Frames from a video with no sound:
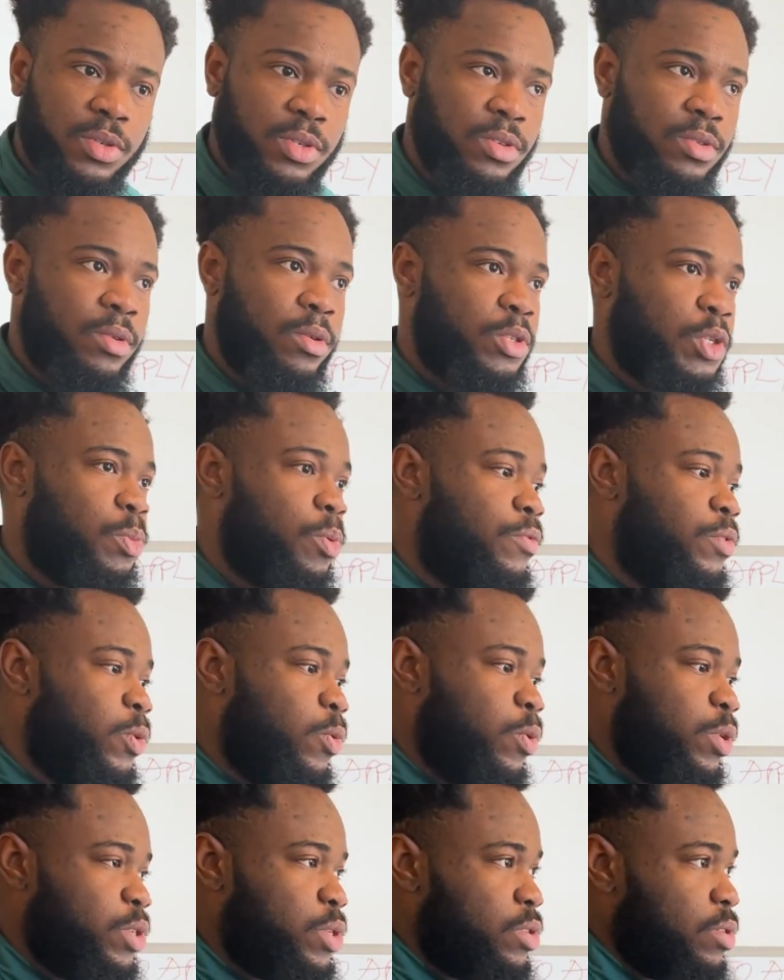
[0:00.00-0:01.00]
Some of the
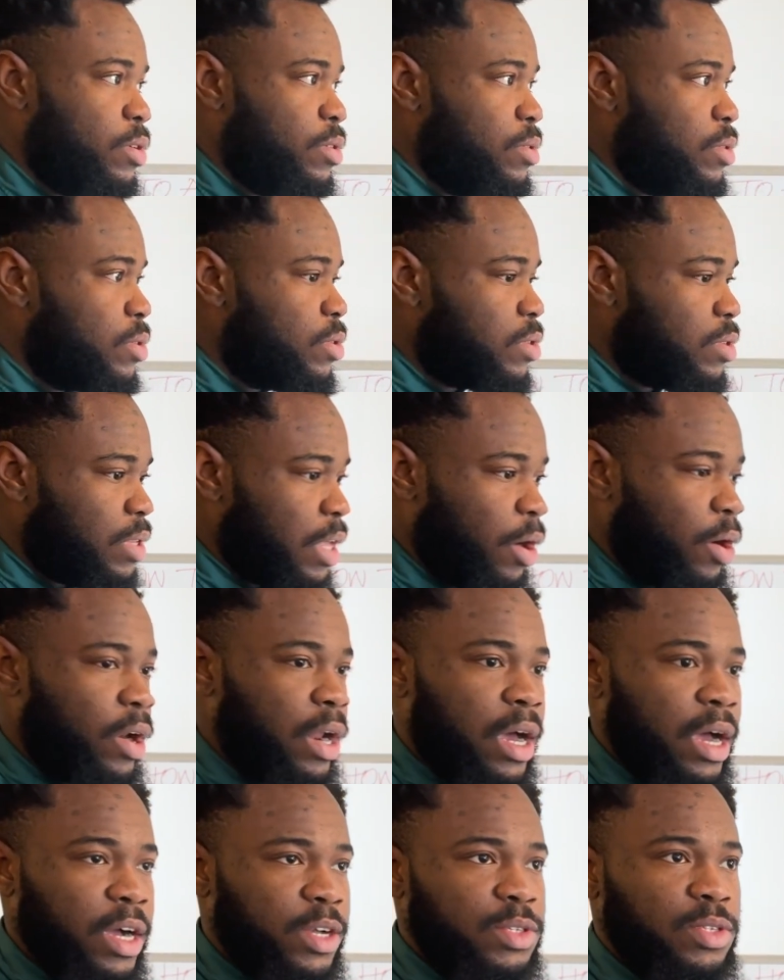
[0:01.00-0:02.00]
questions they're gonna
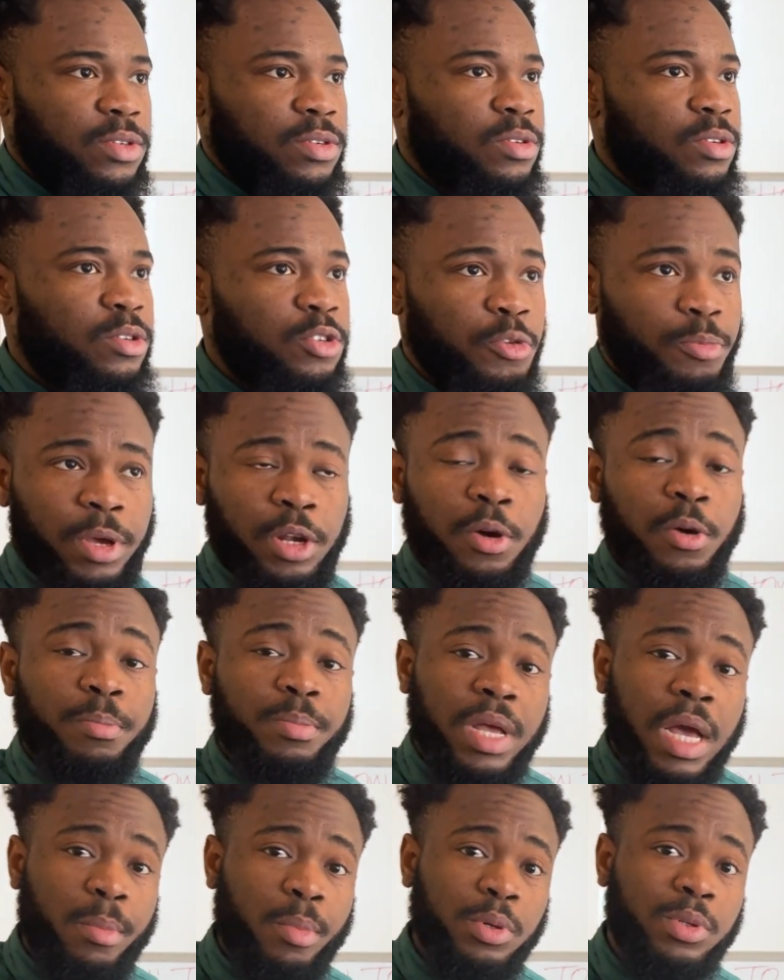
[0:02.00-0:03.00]
ask you, you may not be
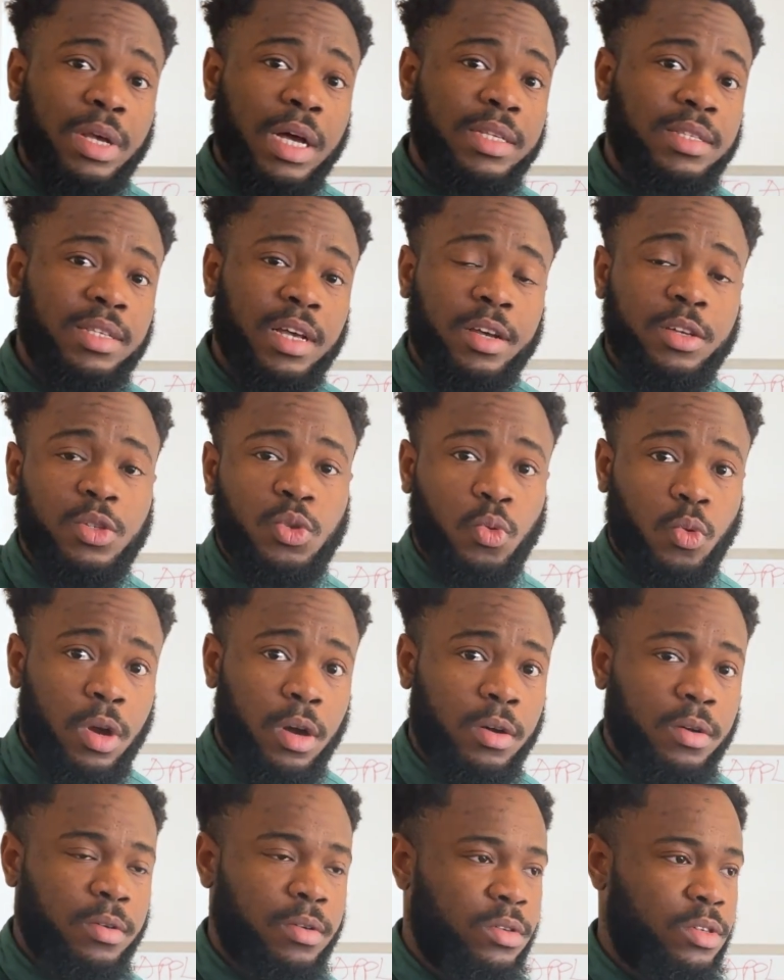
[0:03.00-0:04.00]
able to answer it
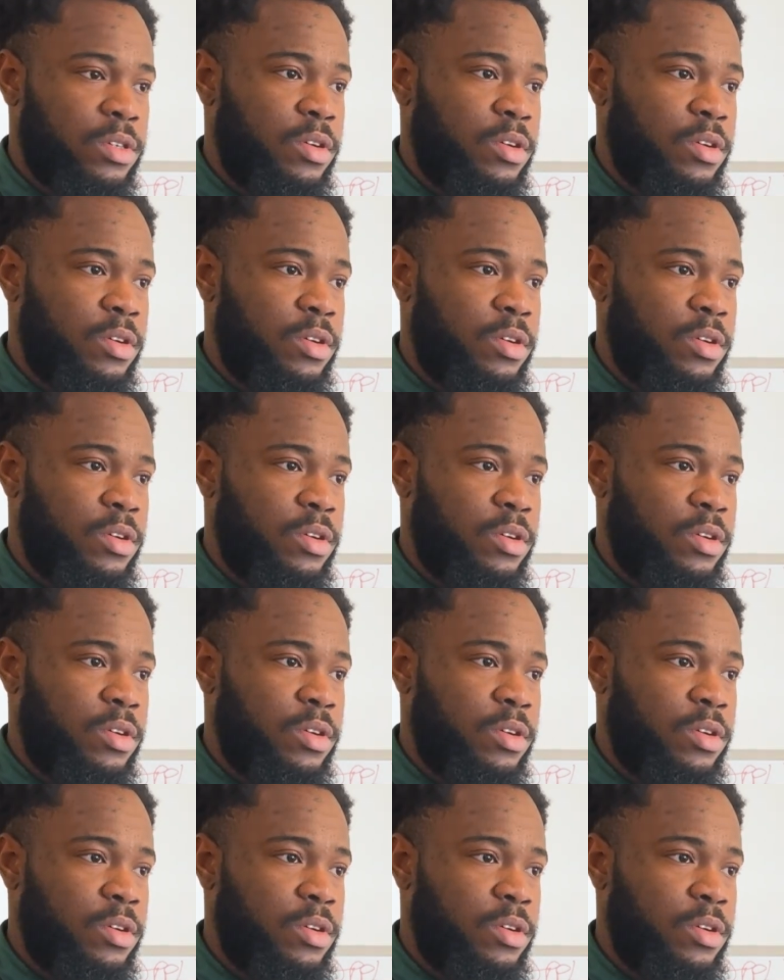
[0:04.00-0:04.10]
well.